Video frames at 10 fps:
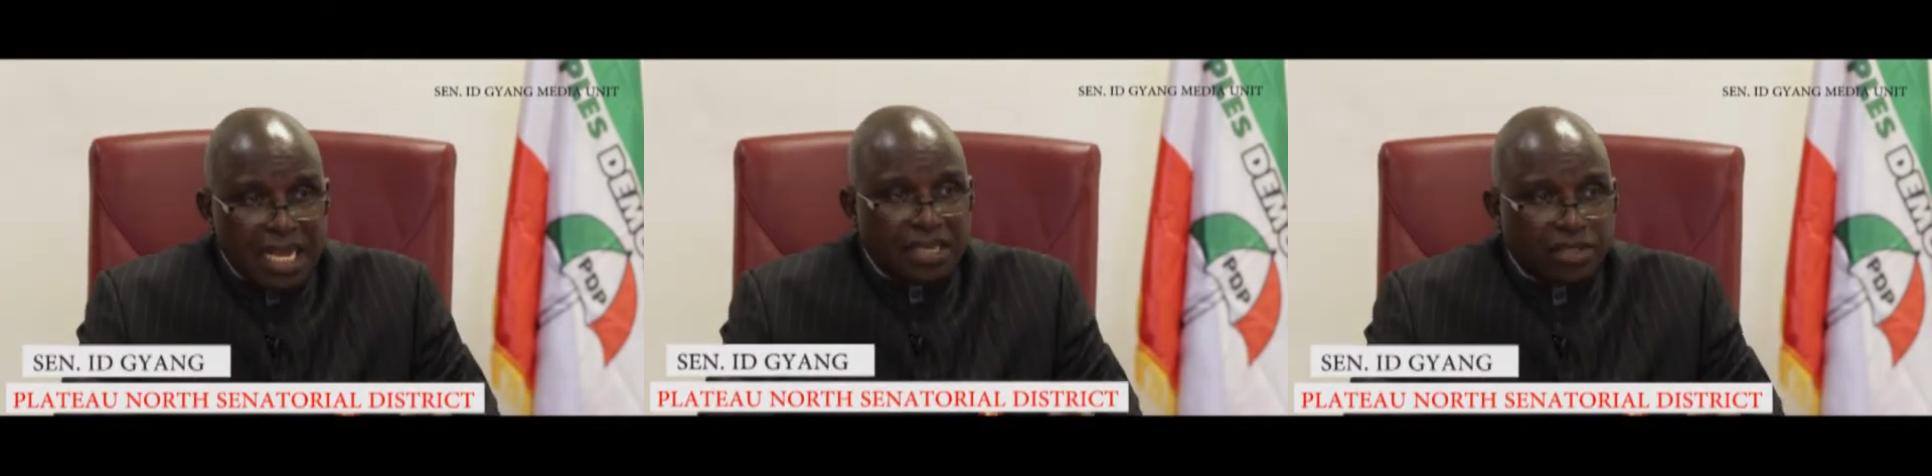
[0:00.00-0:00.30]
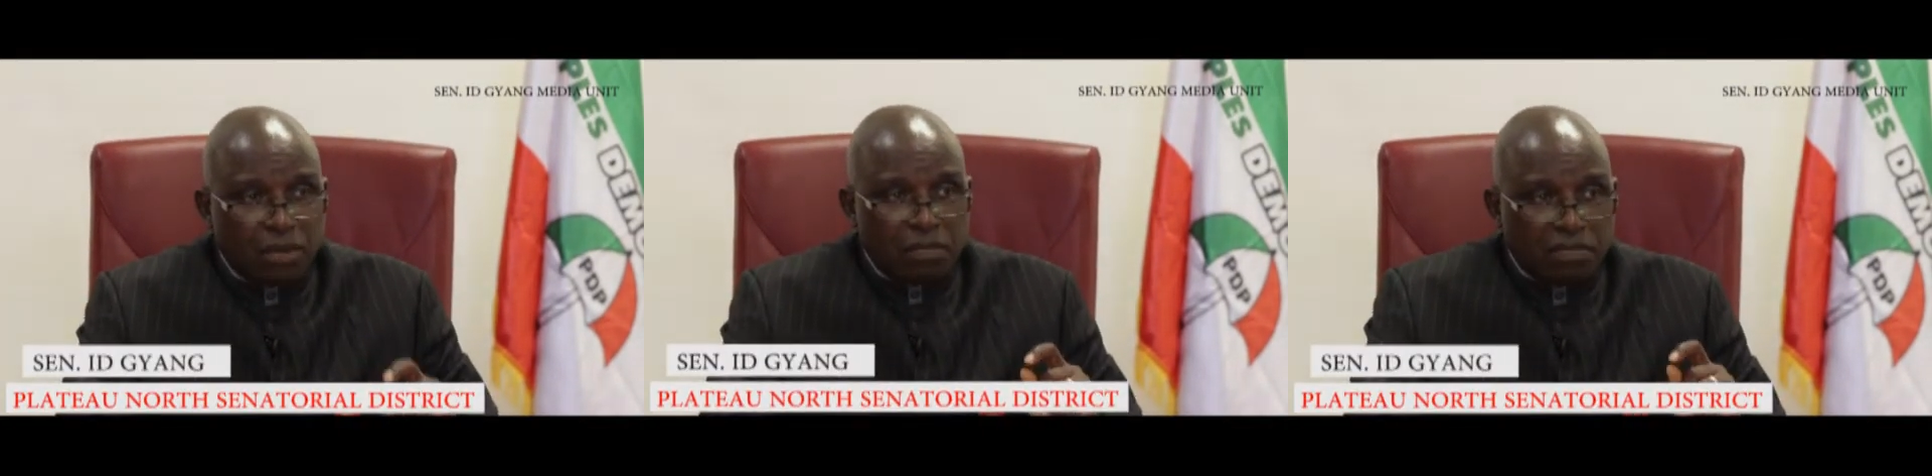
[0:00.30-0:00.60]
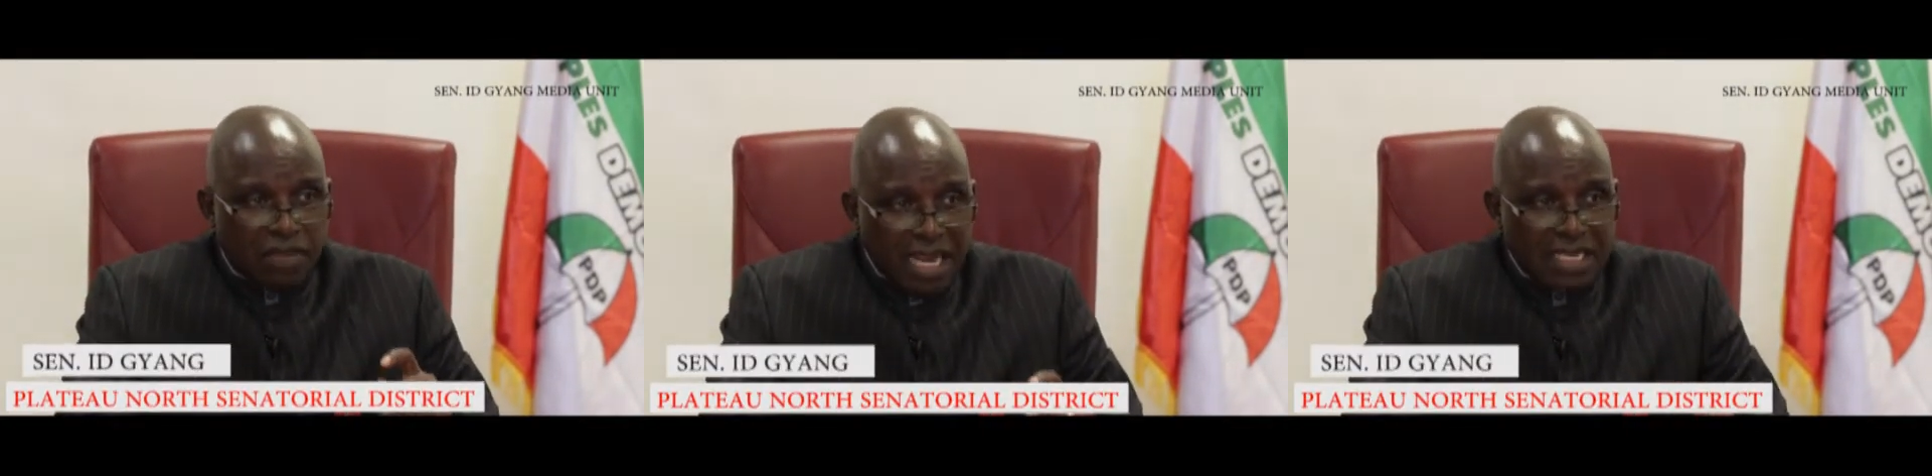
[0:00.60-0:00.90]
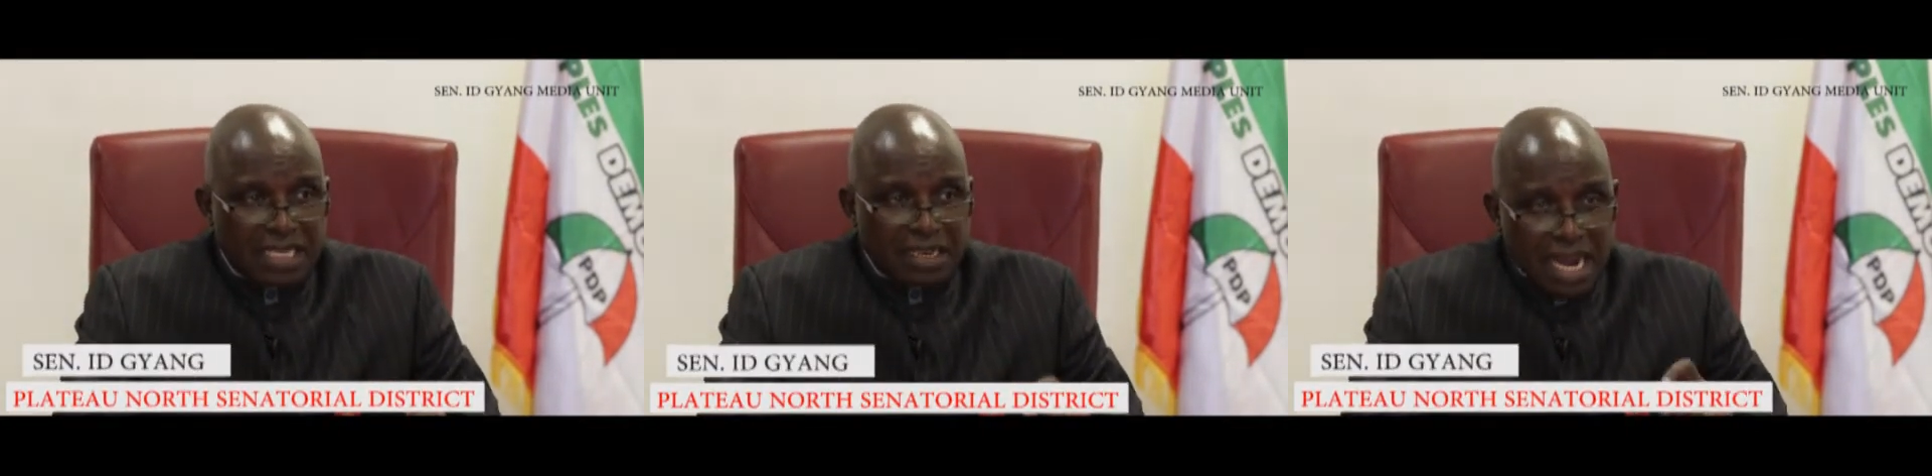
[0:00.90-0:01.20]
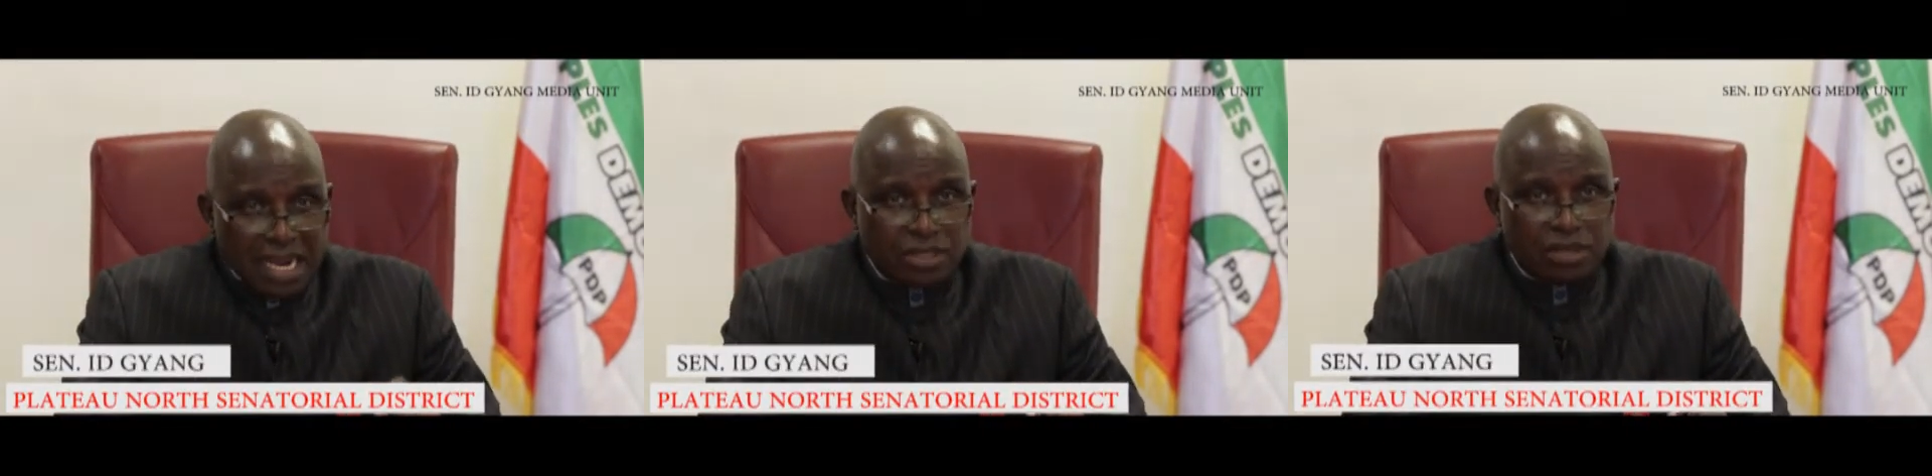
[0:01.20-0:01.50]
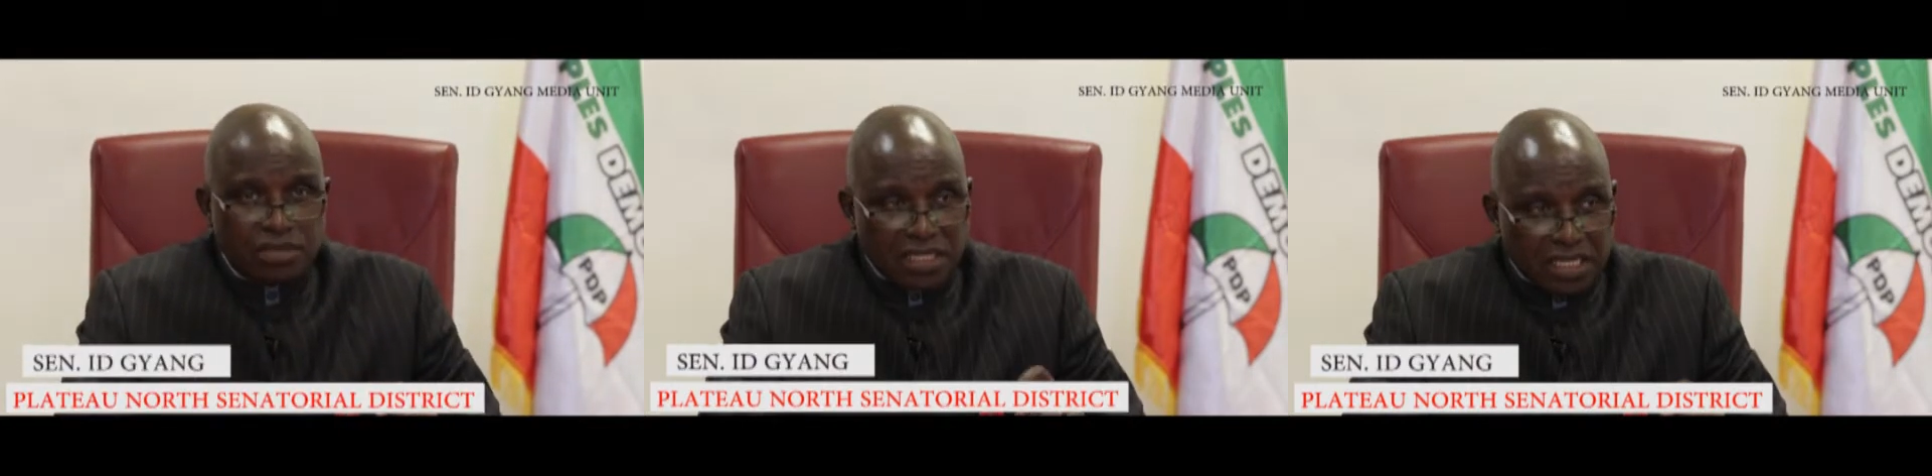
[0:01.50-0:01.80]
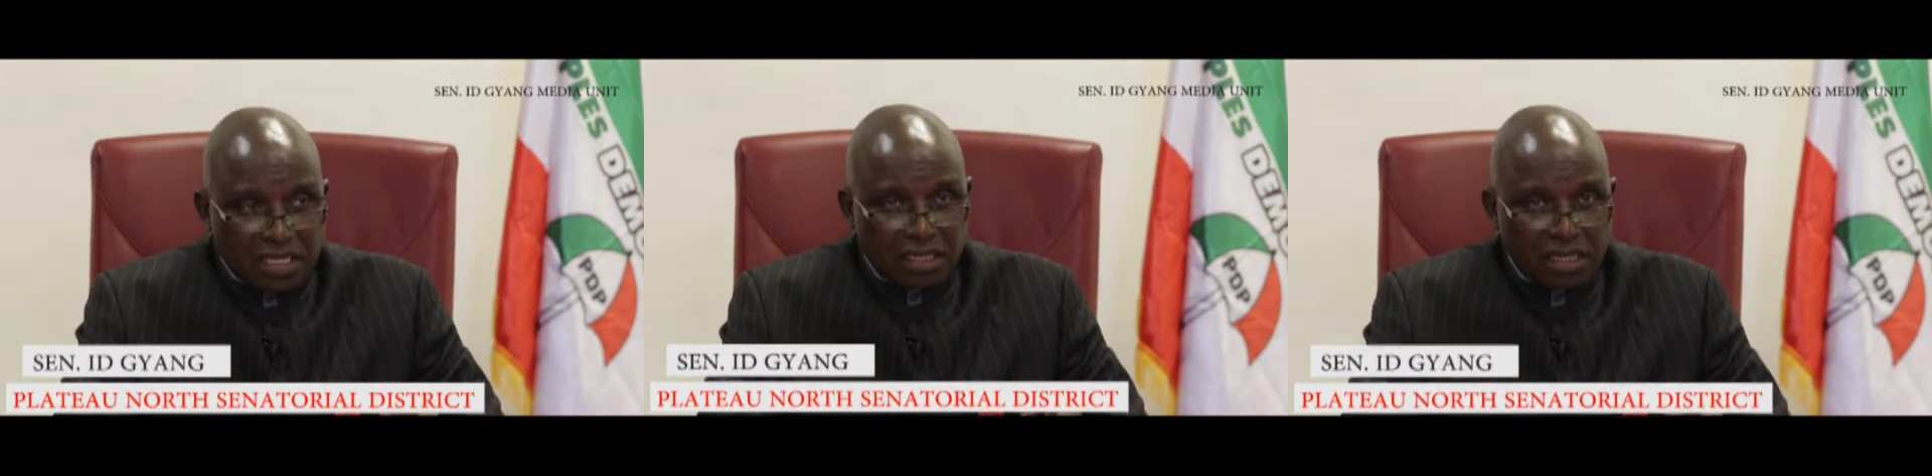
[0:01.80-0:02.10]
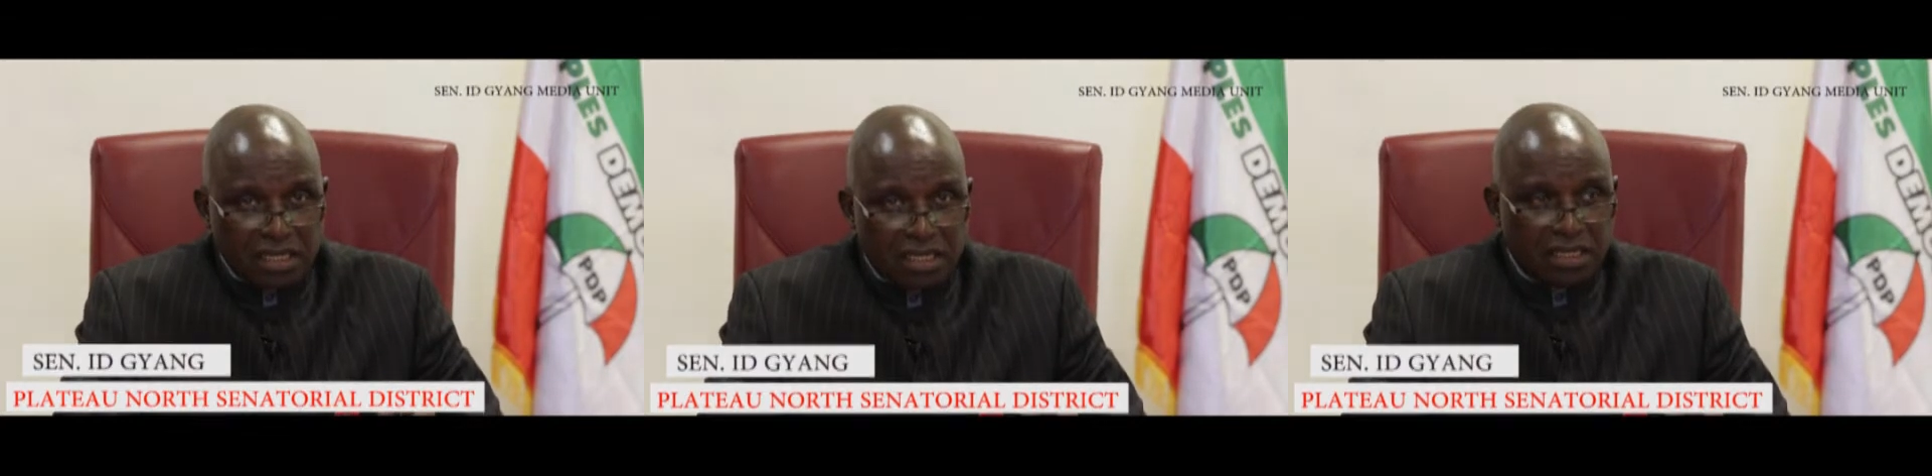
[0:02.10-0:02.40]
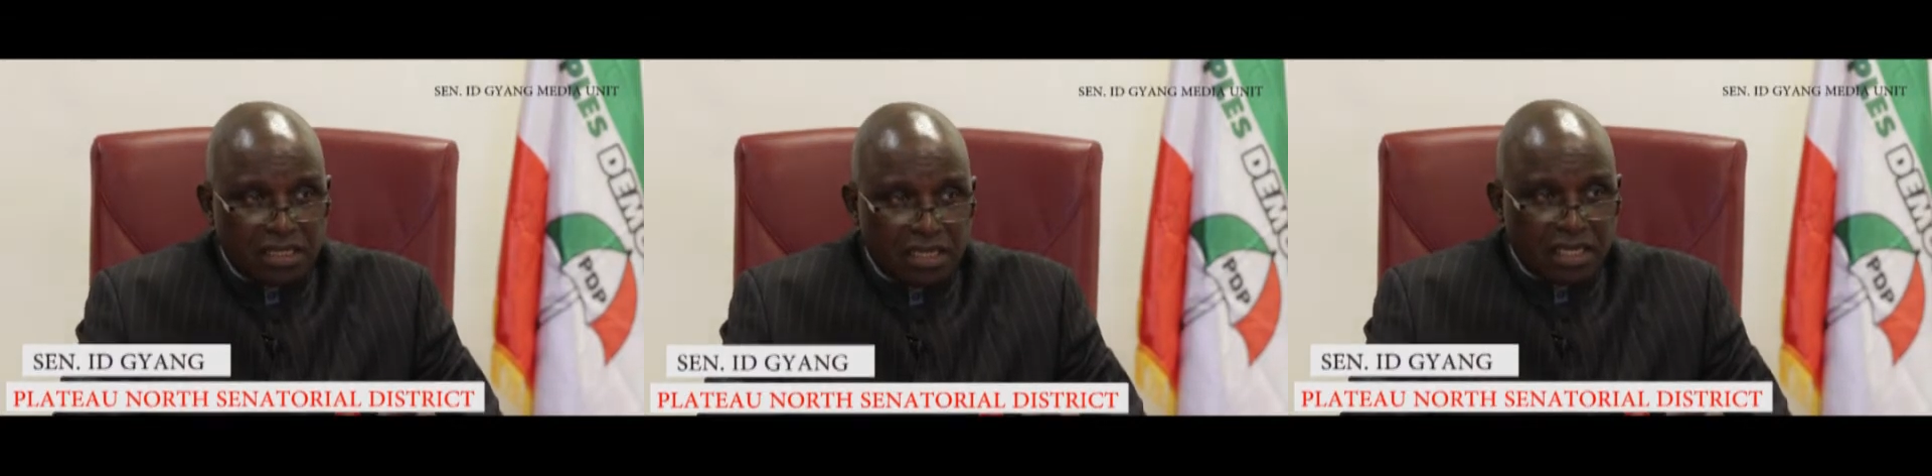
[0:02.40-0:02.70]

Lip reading: and subvert the rights of citizens